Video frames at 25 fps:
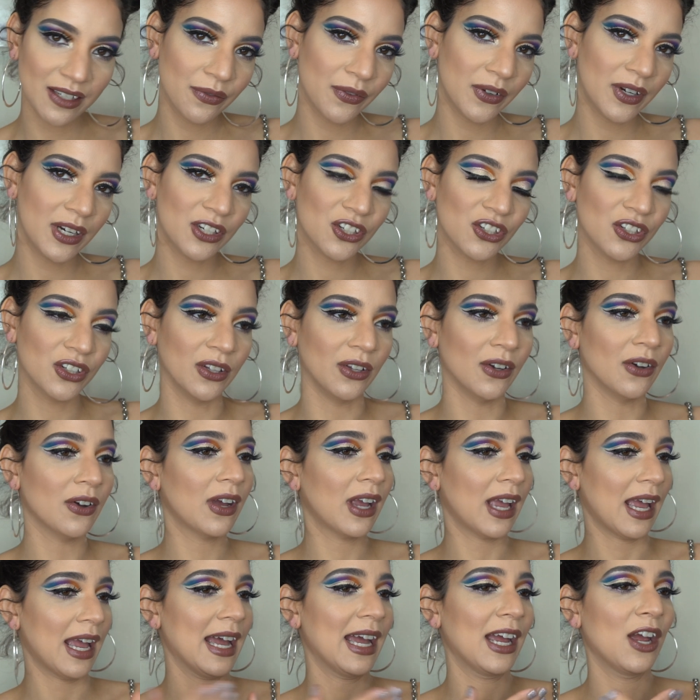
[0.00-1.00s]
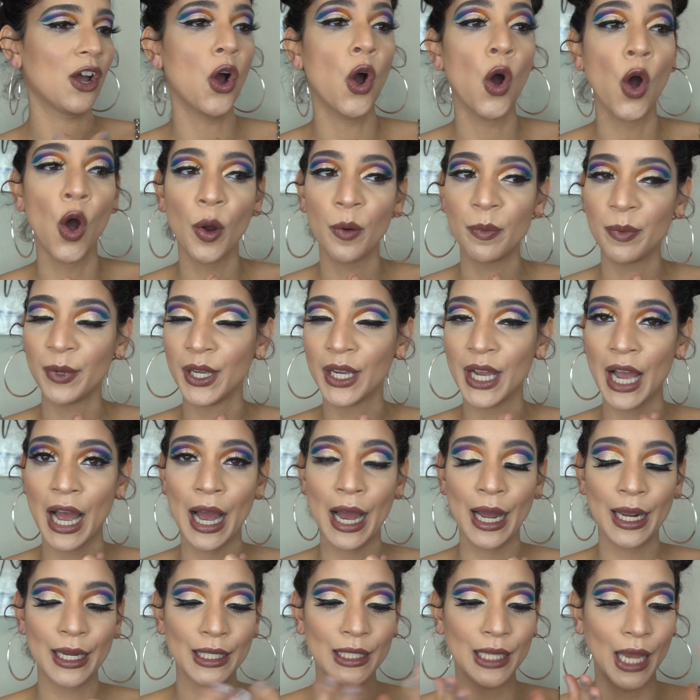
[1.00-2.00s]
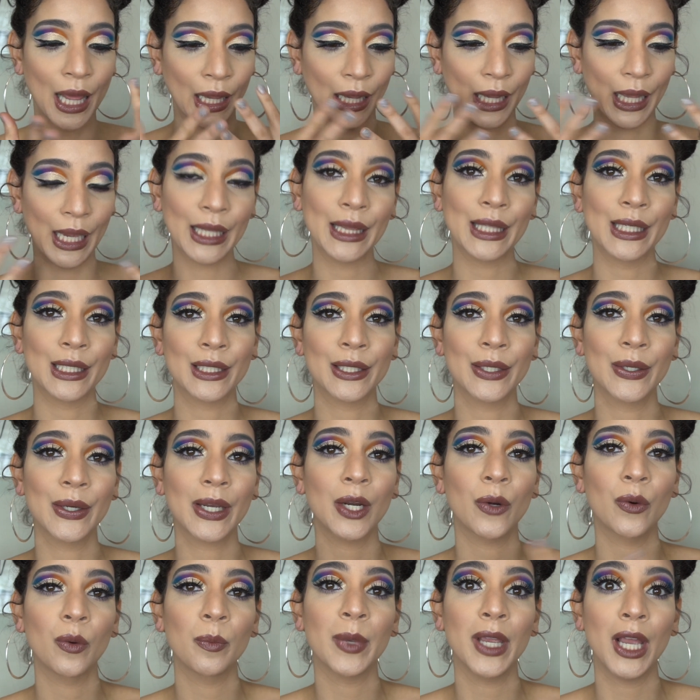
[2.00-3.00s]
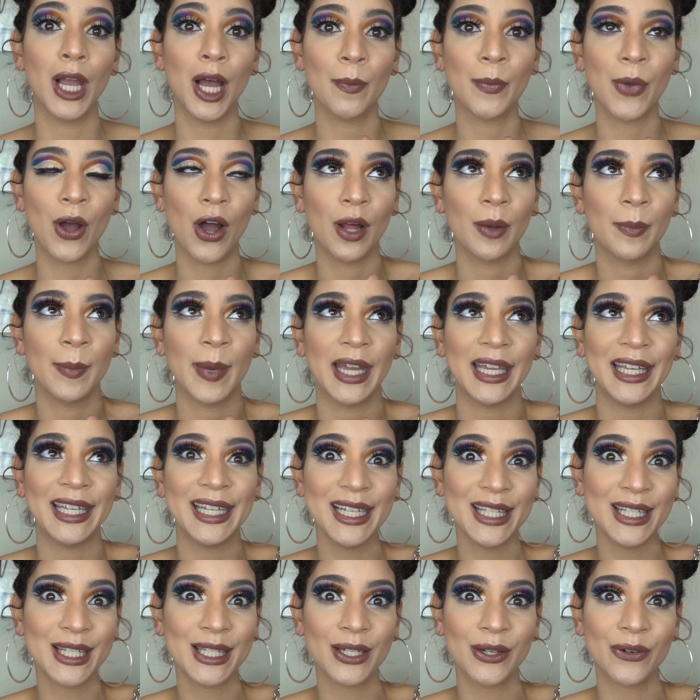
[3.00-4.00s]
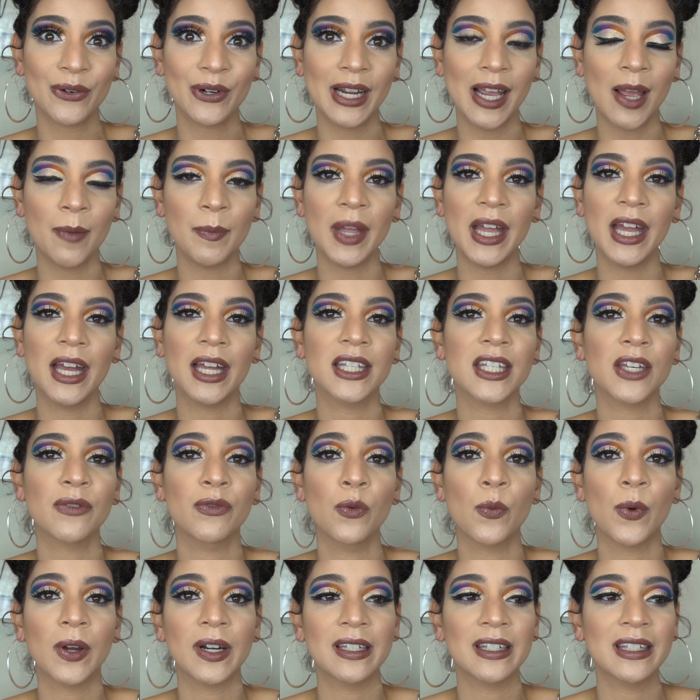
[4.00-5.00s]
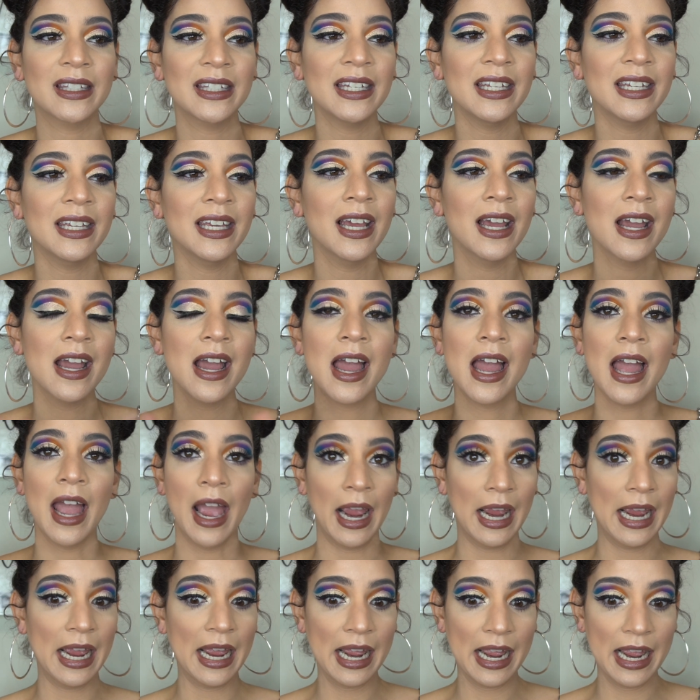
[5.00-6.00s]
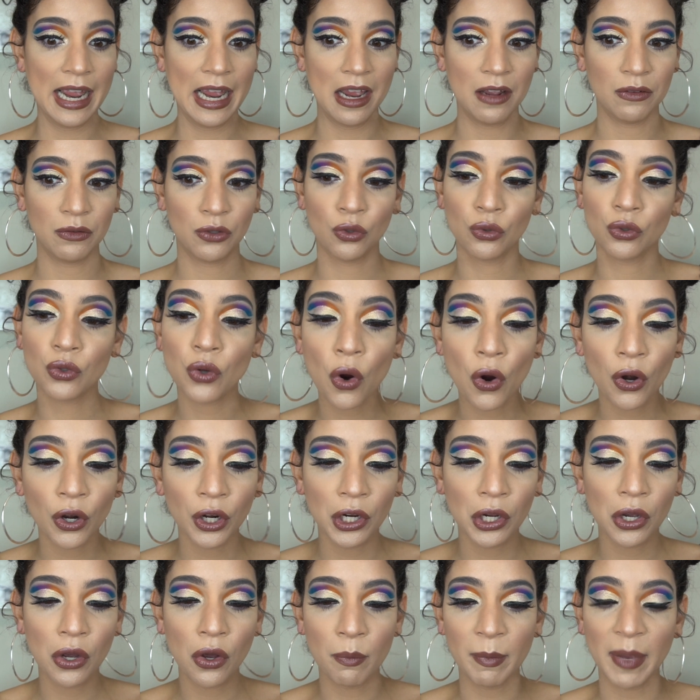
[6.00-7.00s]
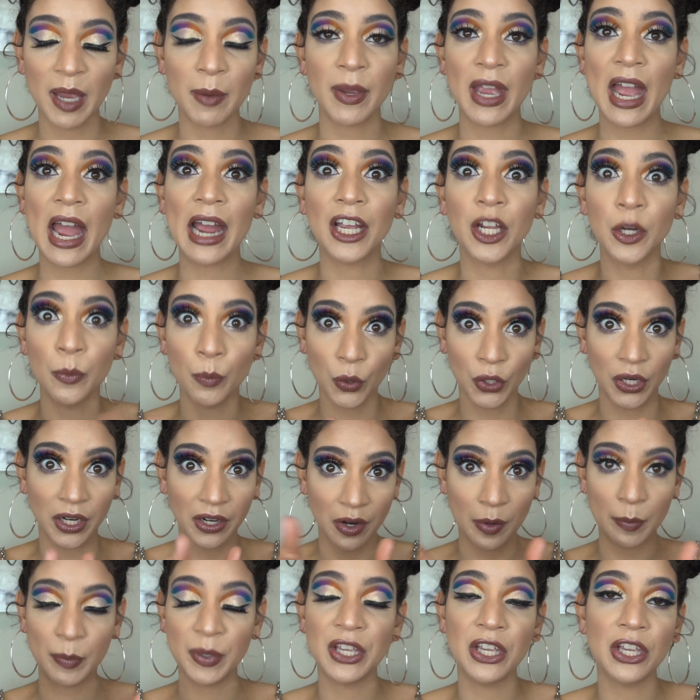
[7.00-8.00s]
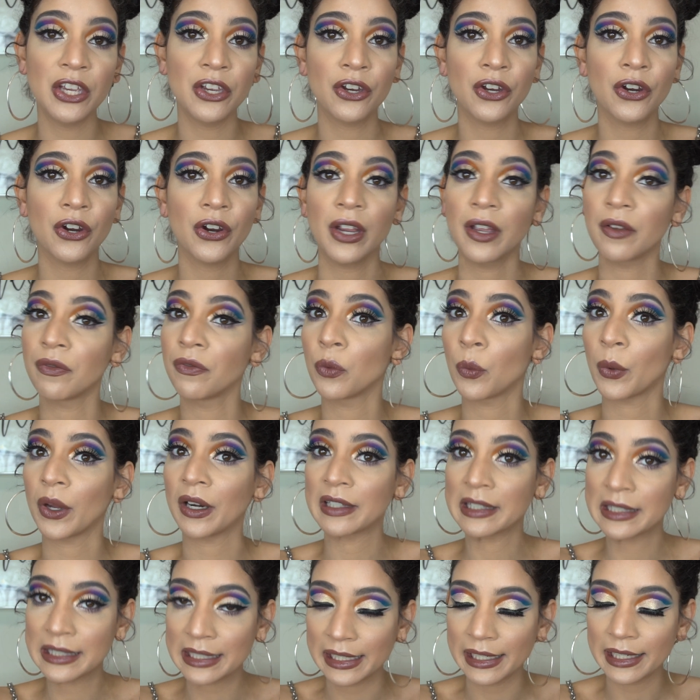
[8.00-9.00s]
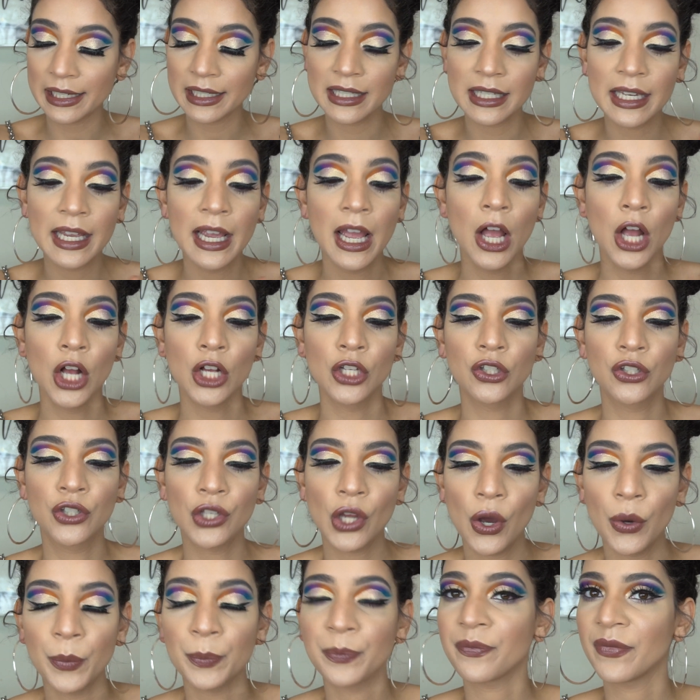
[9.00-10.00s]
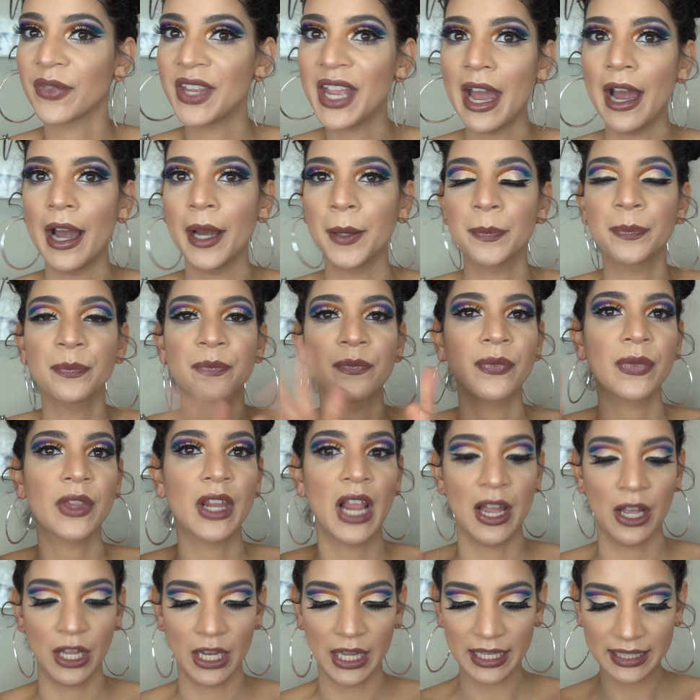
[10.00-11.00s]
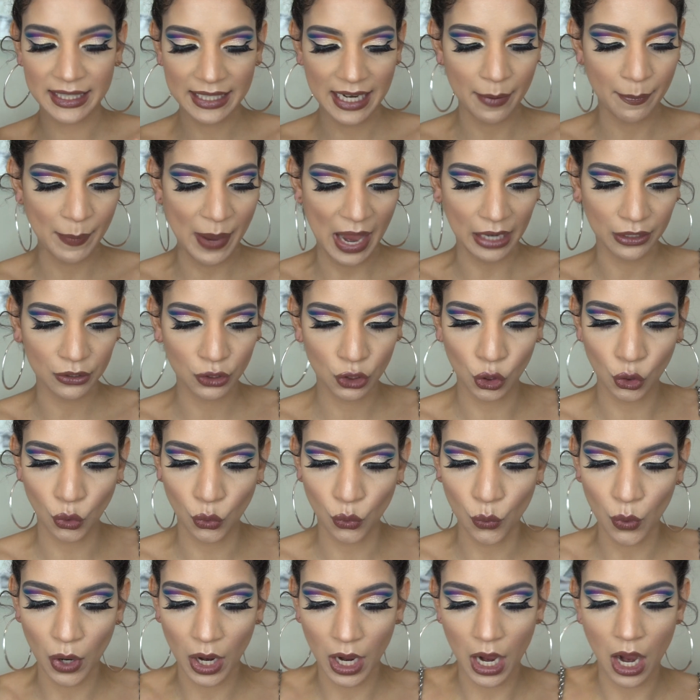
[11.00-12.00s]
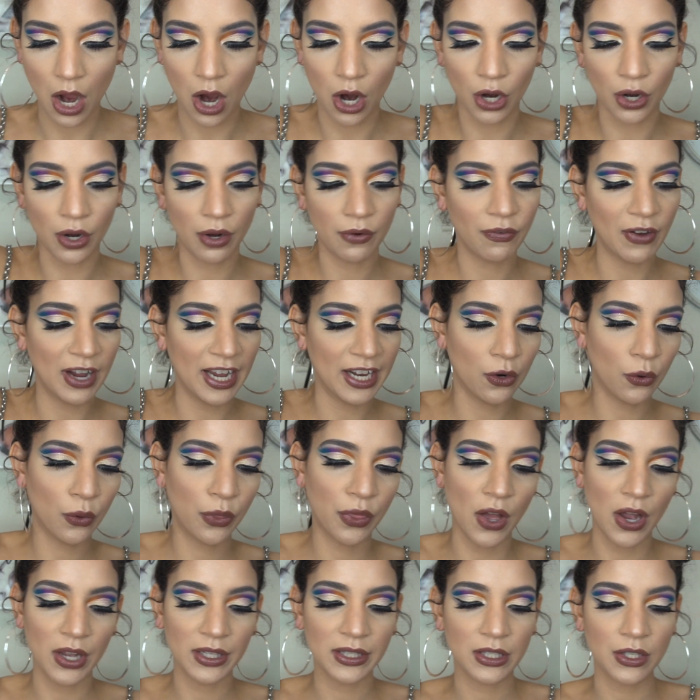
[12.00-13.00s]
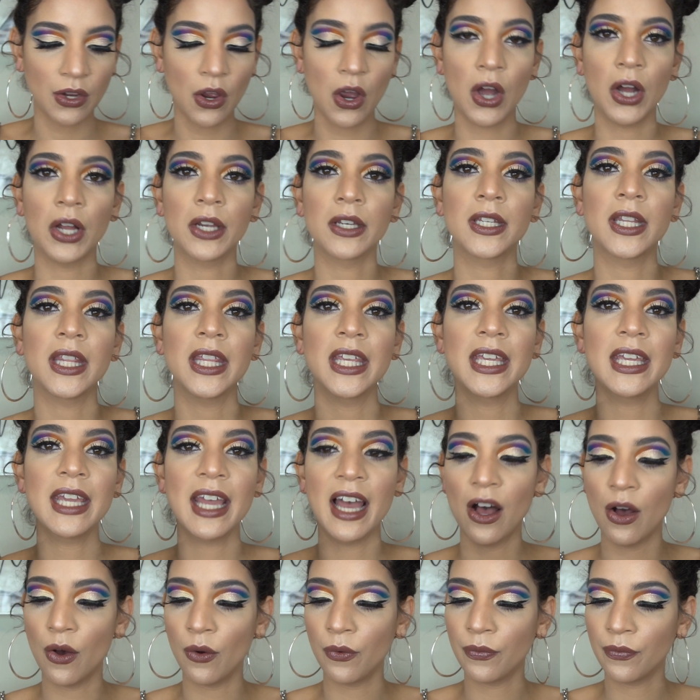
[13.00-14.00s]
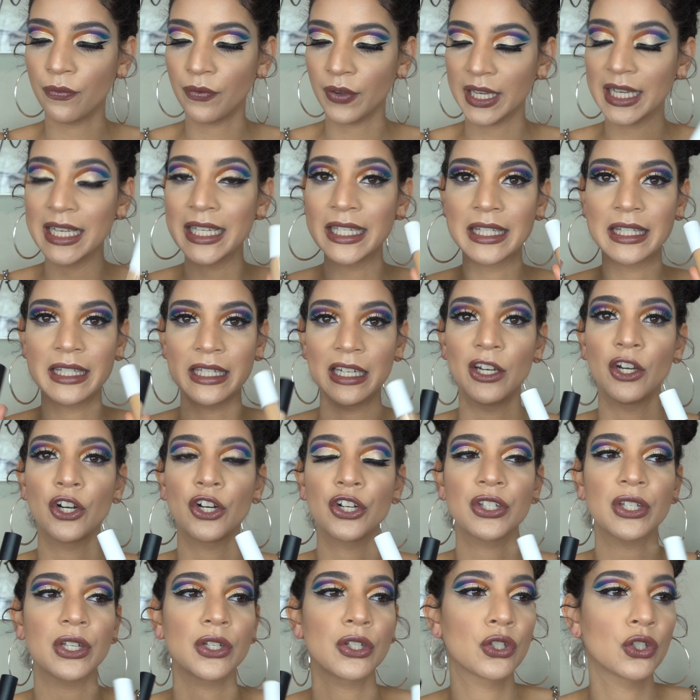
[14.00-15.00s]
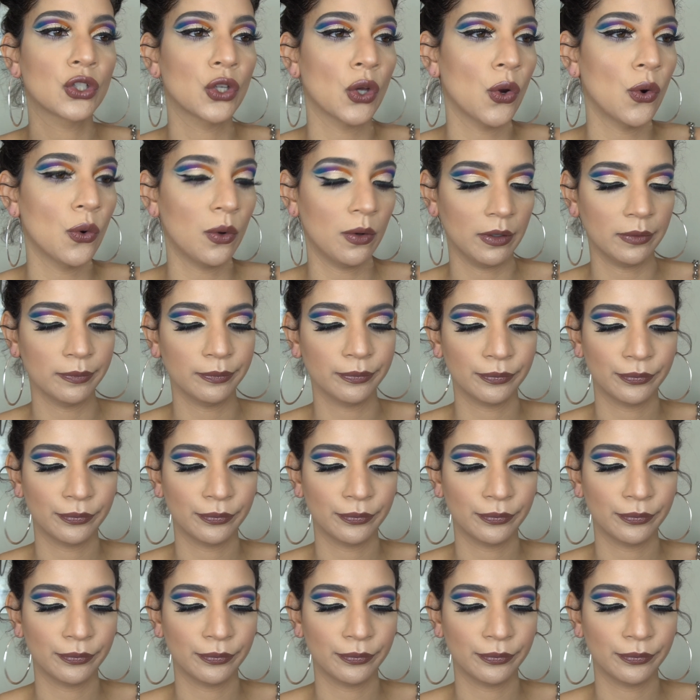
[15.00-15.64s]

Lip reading: the finished look. I hope you guys like this look. It will be up on my Instagram, and if you want to see a tutorial, maybe I can put it up here if you want to see it. So yeah, let's get back to our final thoughts on the e.l.f. concealers. So